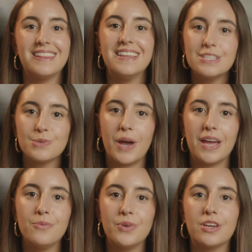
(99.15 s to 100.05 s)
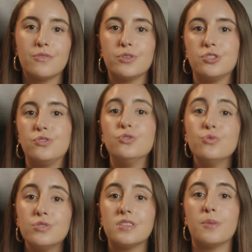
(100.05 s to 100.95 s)
This way, we could
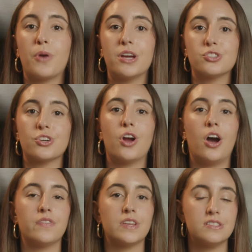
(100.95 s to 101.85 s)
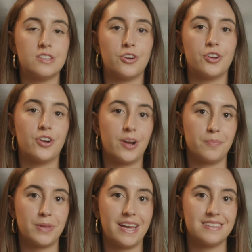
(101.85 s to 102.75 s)
reduce the pressure on the anterior
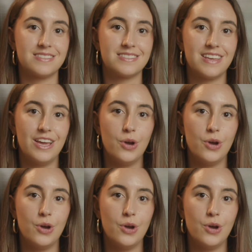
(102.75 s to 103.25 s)
implants.